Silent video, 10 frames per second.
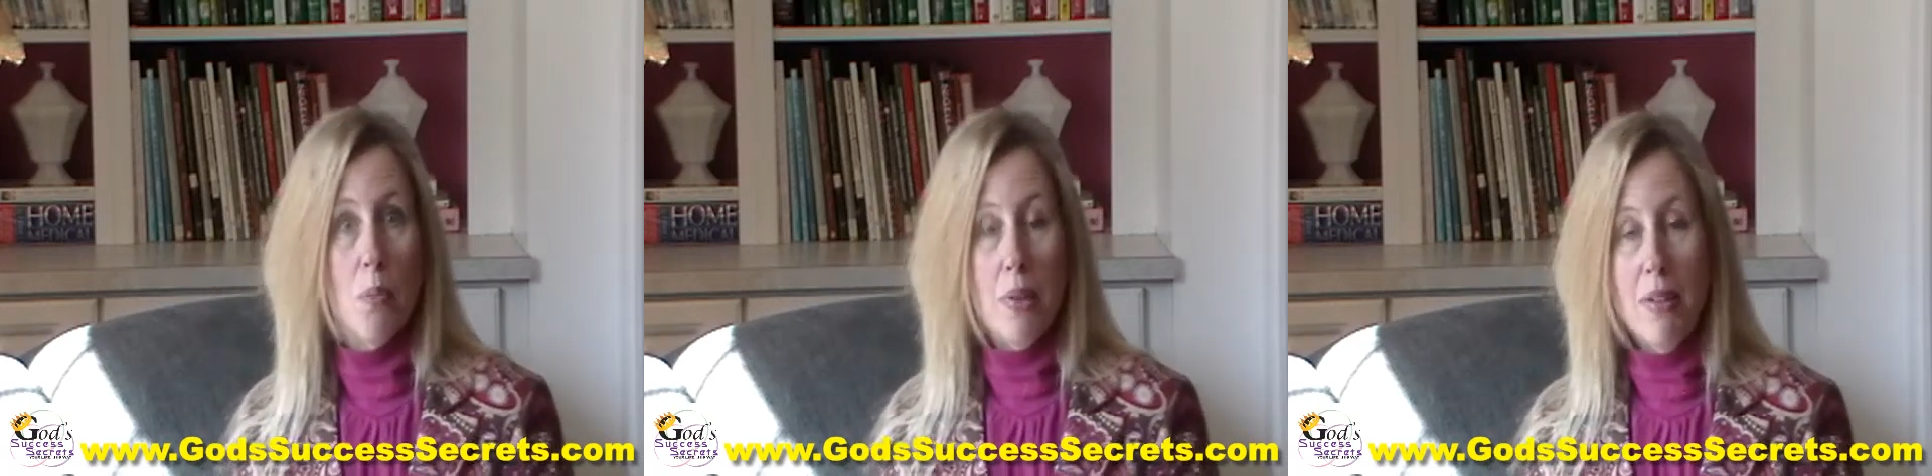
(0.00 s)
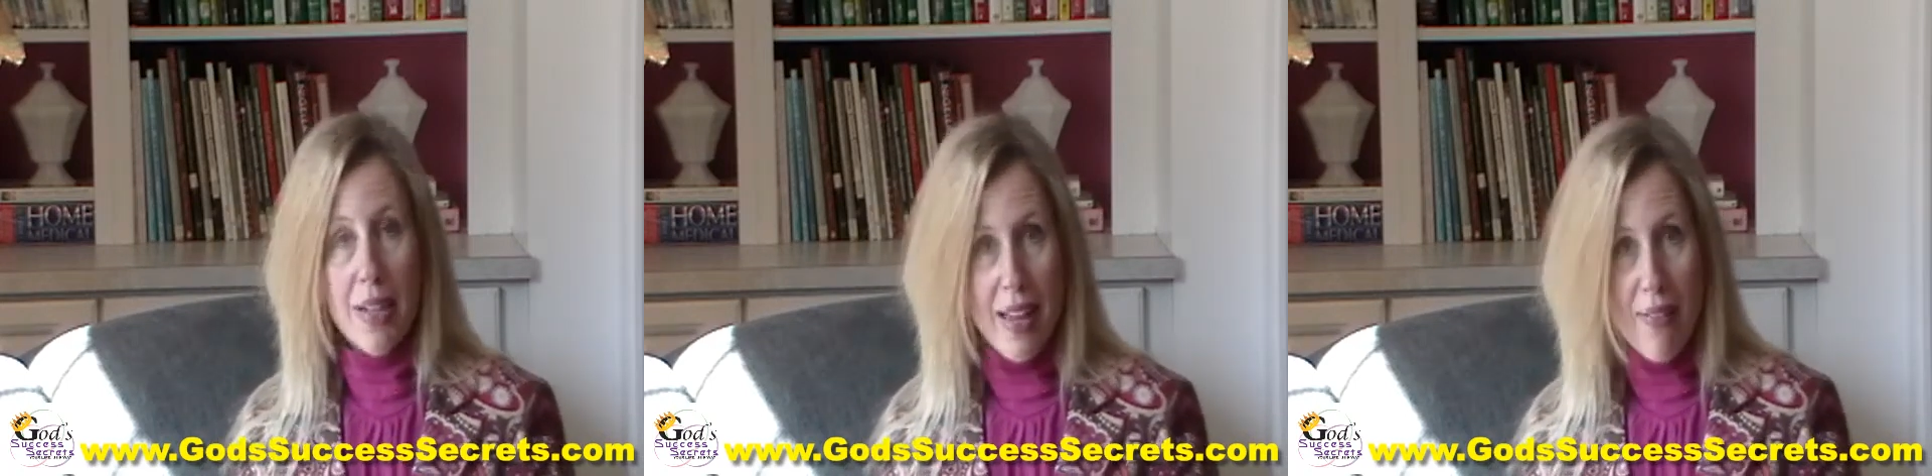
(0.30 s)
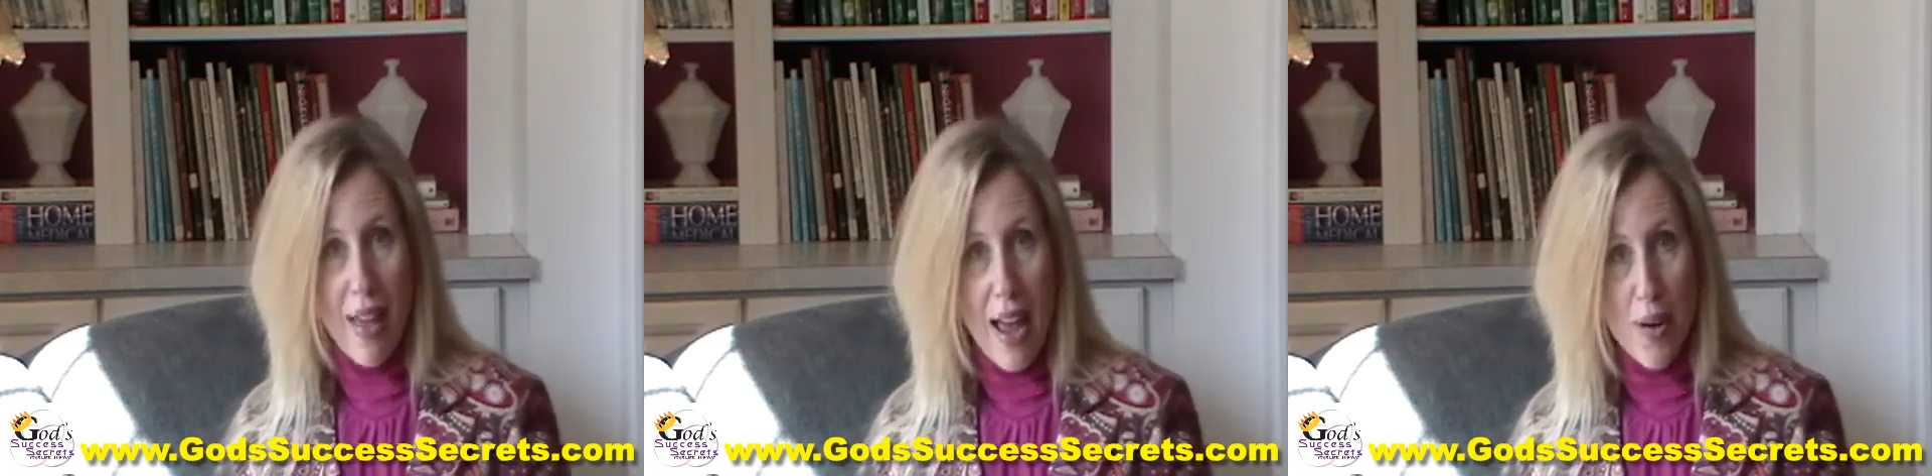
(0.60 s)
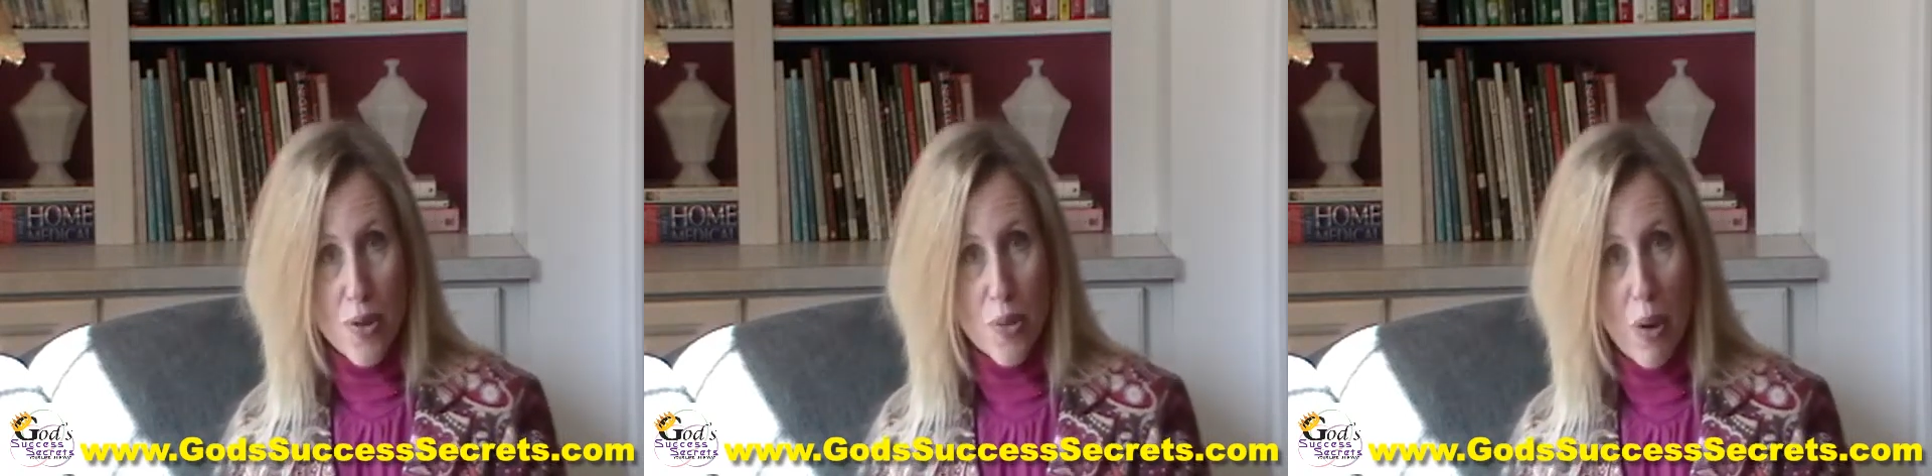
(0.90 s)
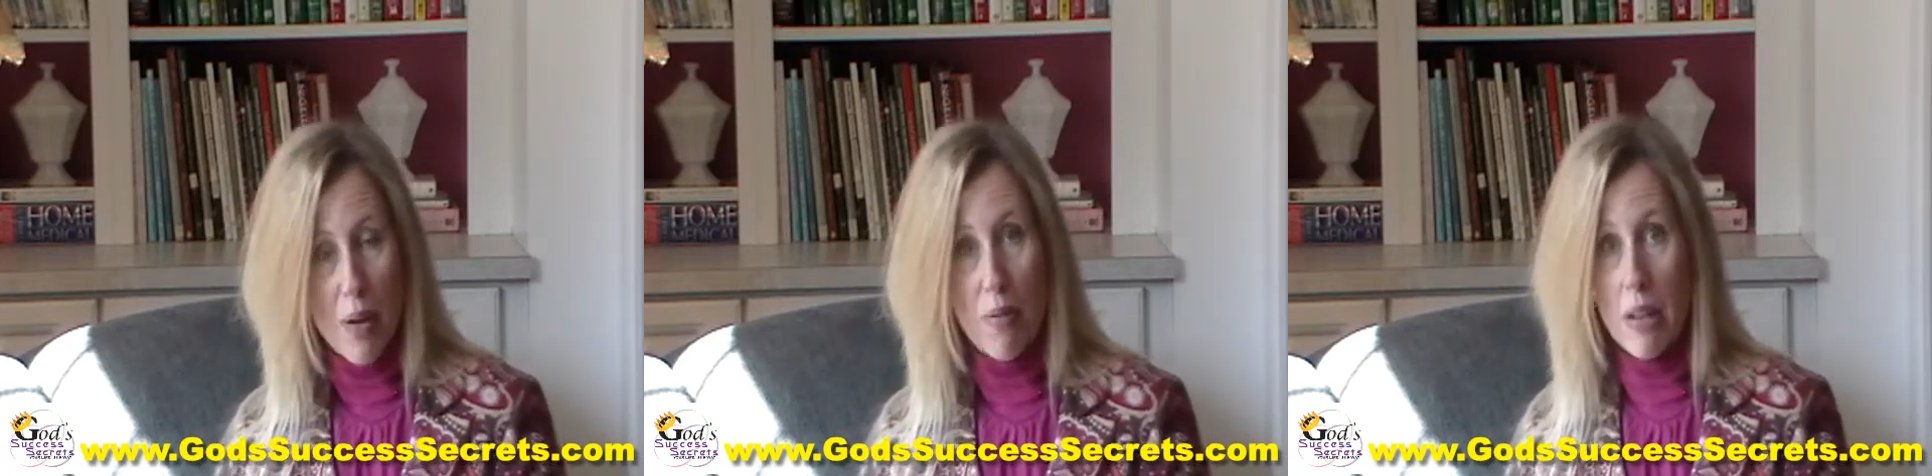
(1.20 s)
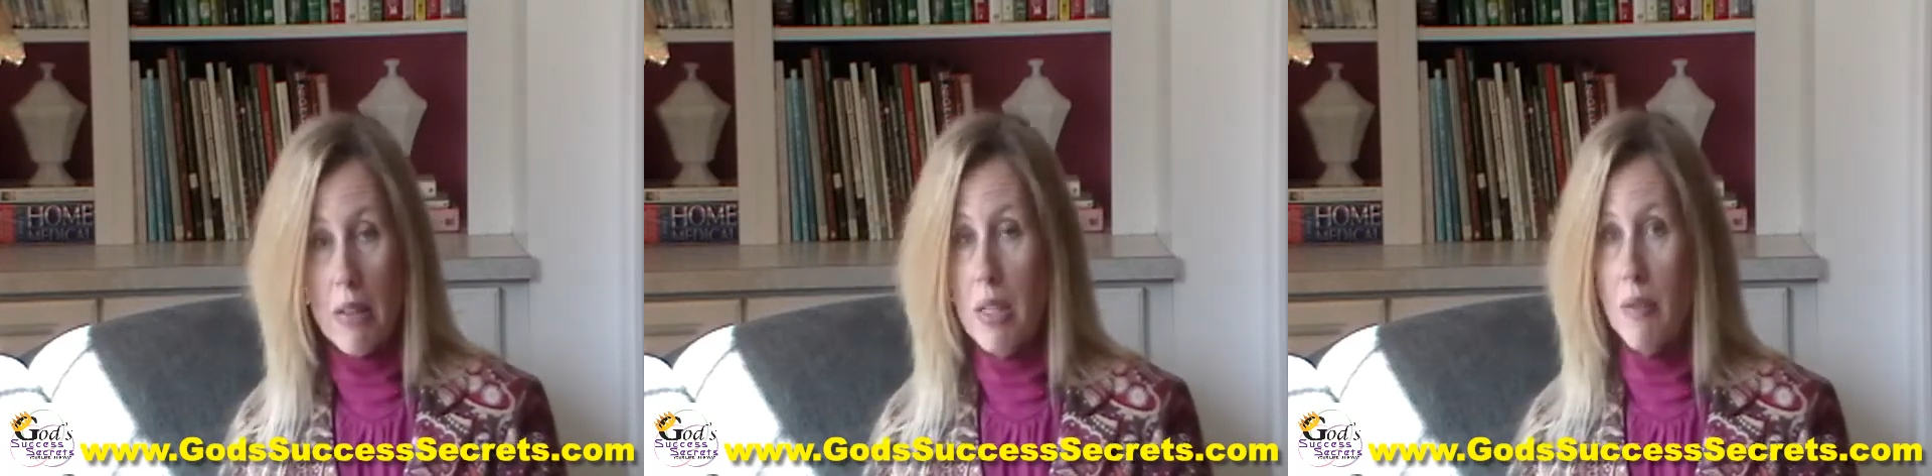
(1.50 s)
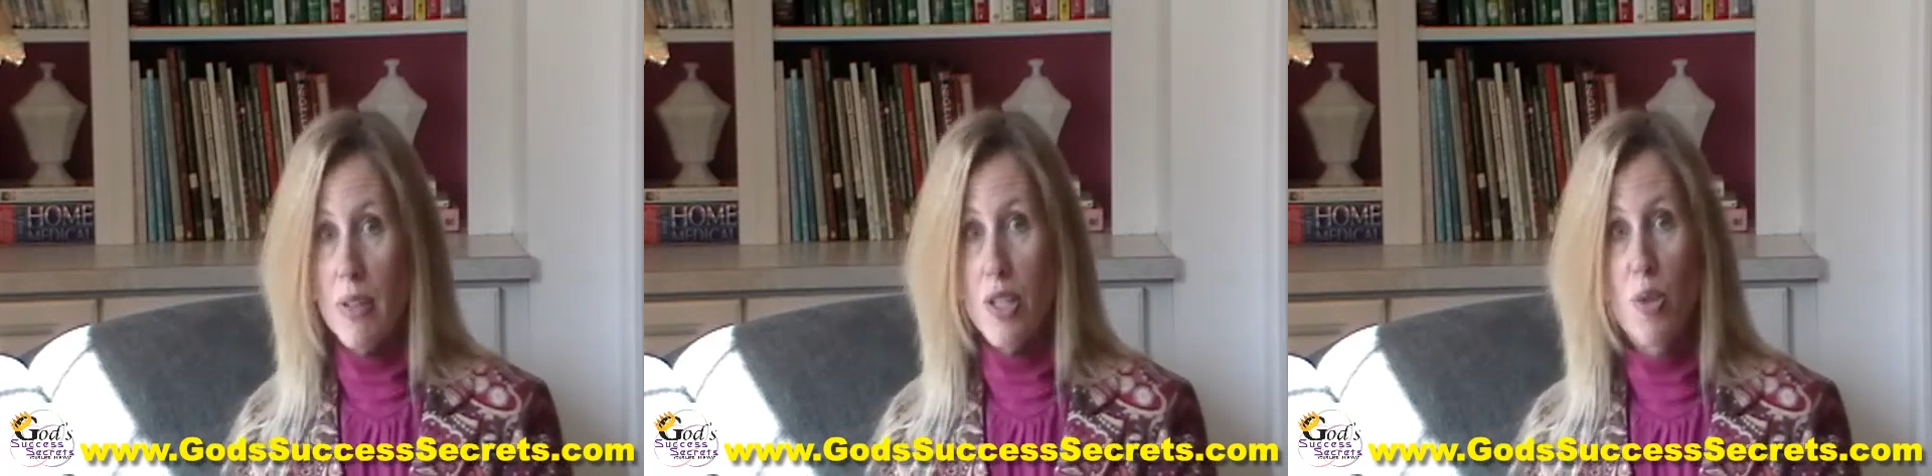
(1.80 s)
building of the house went
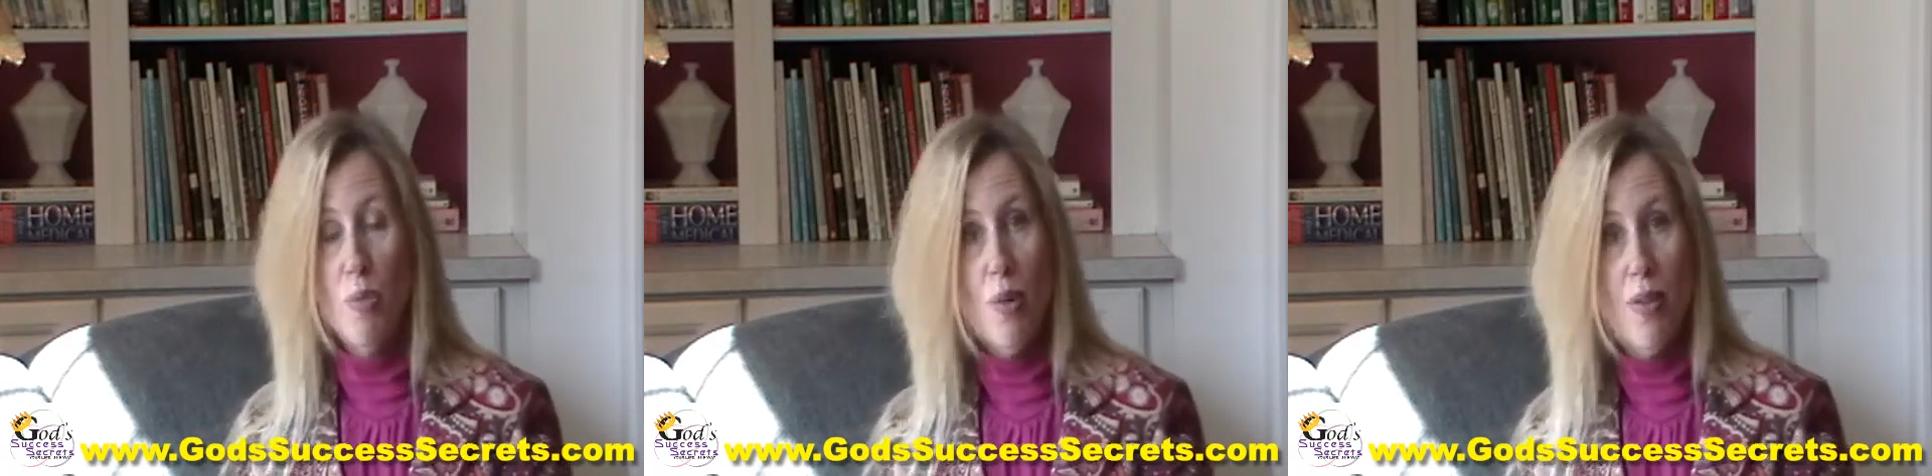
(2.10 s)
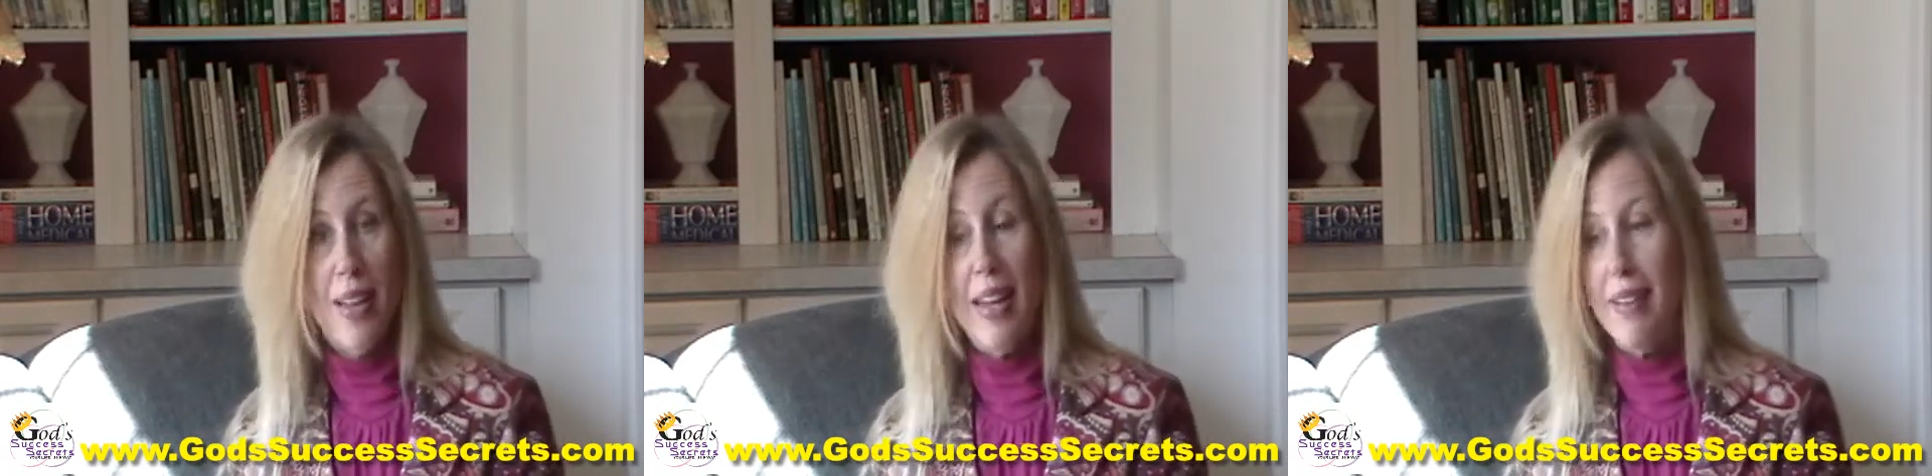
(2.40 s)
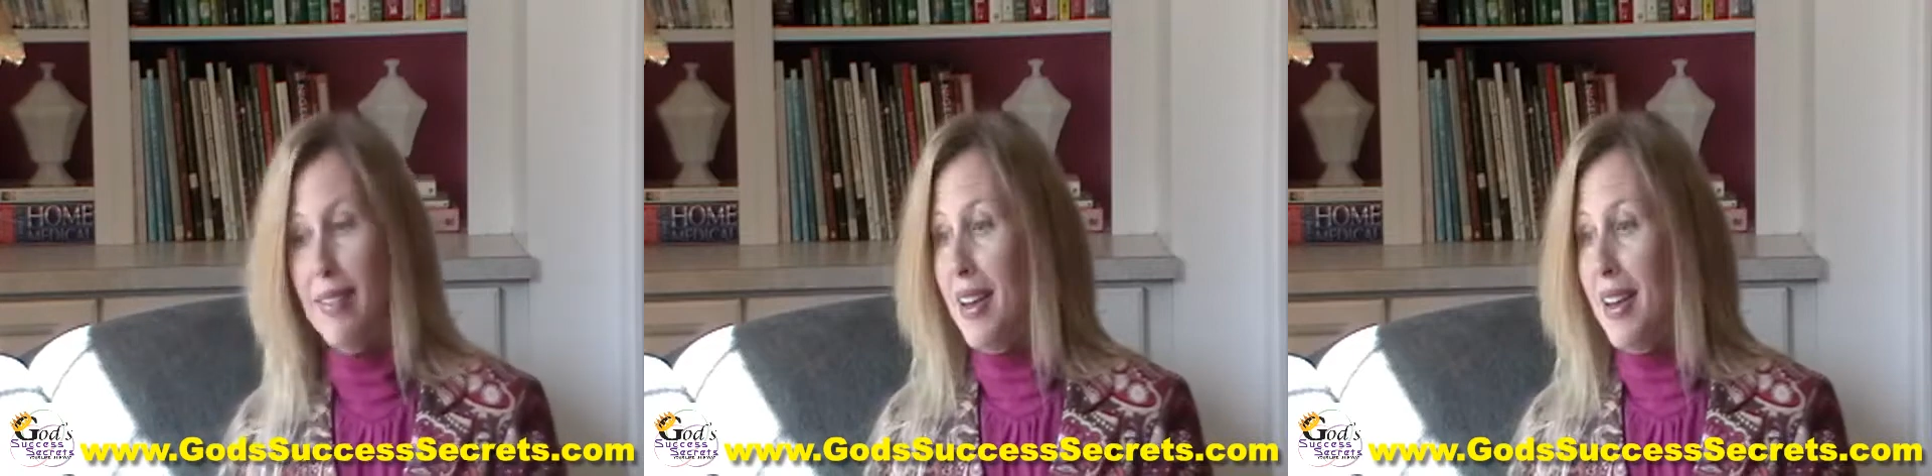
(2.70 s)
relatively smoothly. And